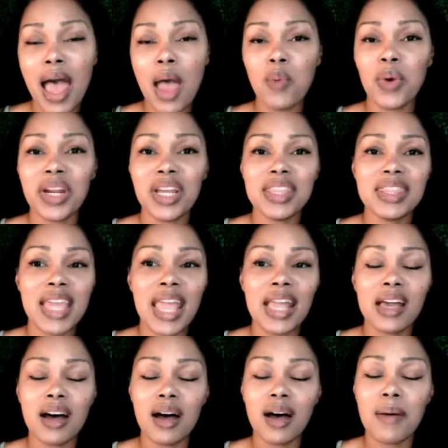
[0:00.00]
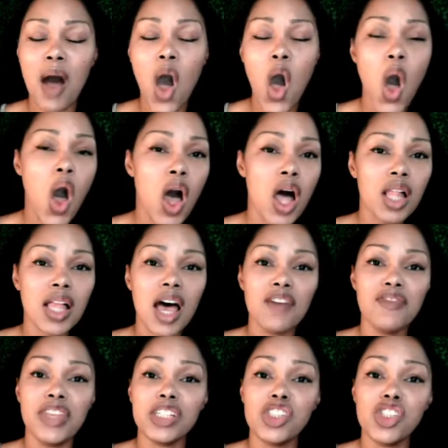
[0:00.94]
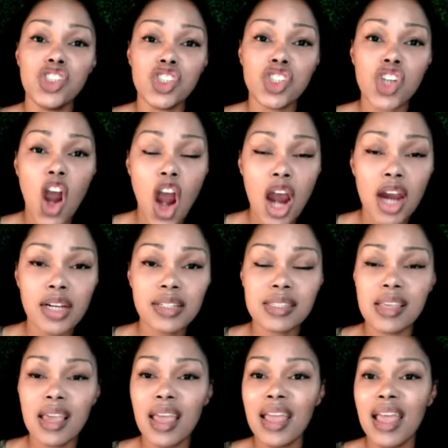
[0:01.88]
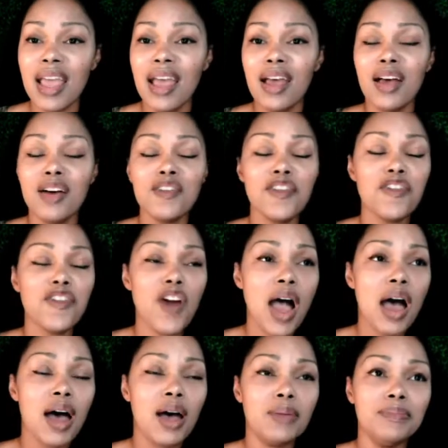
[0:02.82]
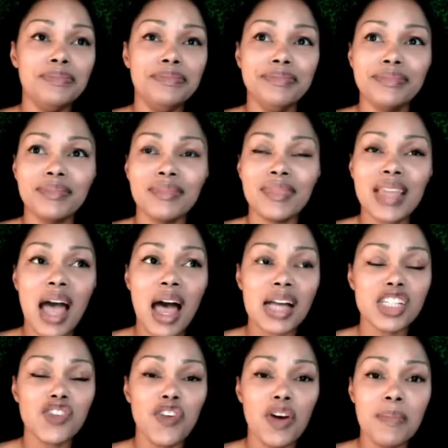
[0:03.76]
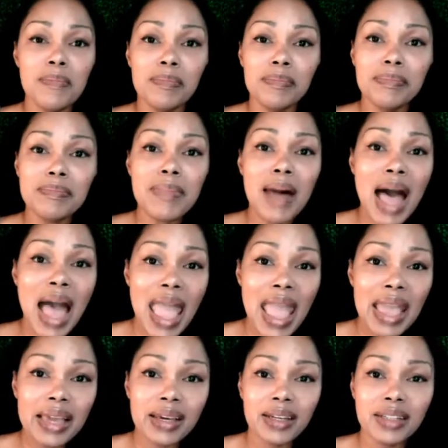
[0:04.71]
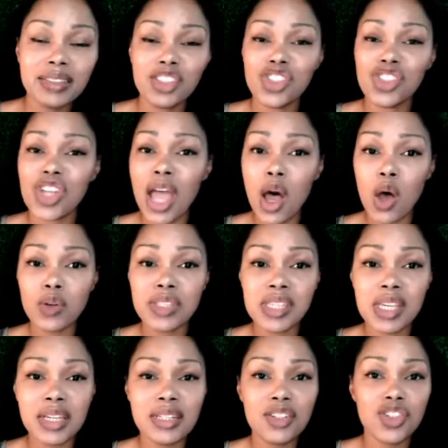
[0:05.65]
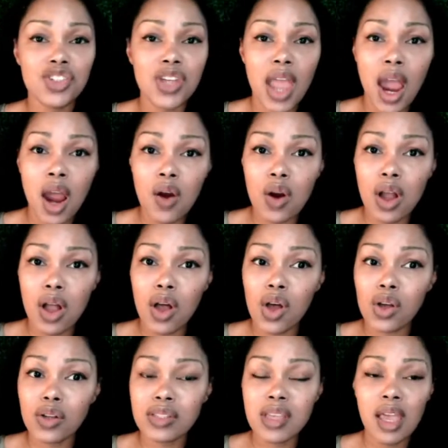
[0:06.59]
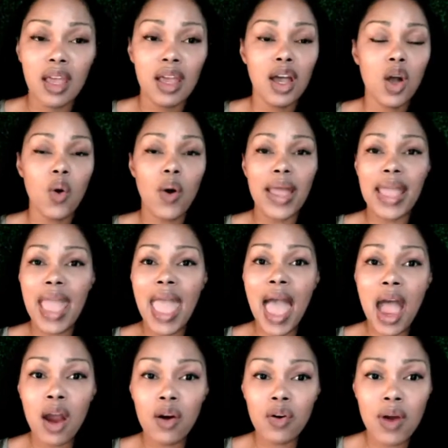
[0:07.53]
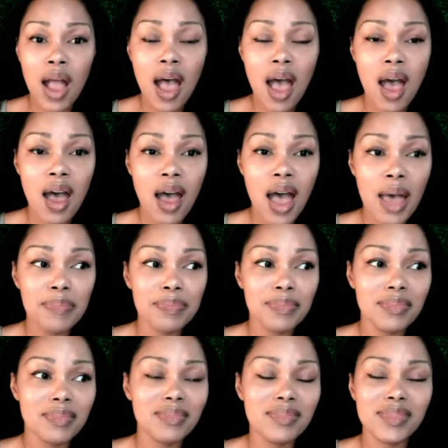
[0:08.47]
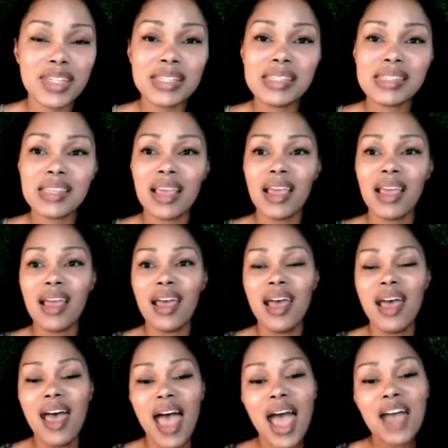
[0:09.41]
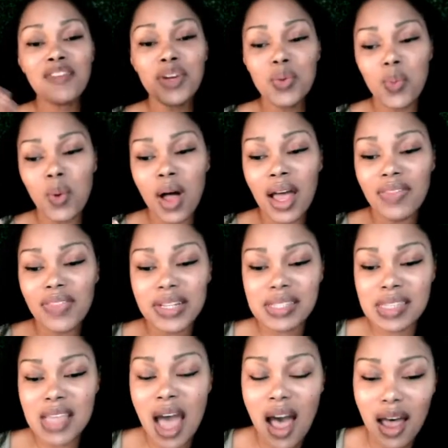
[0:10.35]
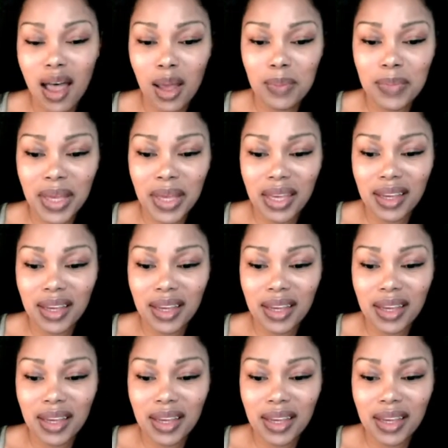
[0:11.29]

I want to thank all of the sharks from Mike, Shelton, Gerald, Quayara, just everyone that's come